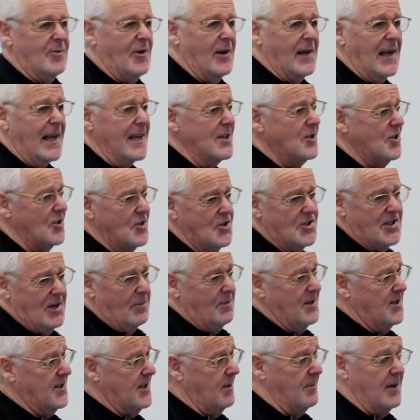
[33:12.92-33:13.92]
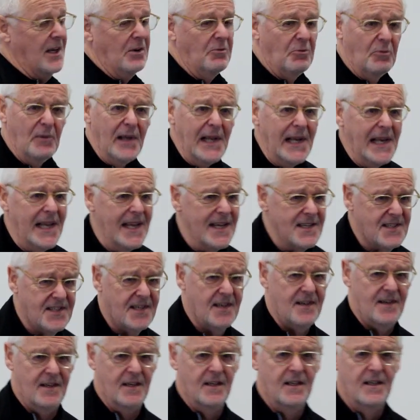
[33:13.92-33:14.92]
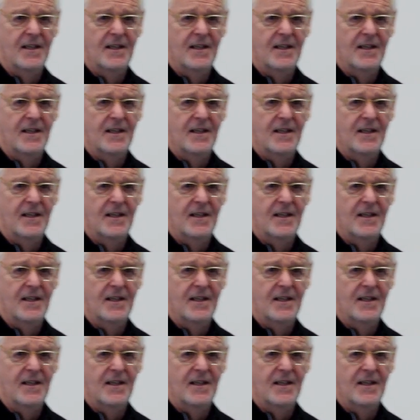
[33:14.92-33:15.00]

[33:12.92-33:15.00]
relationship with somebody. It really isn't.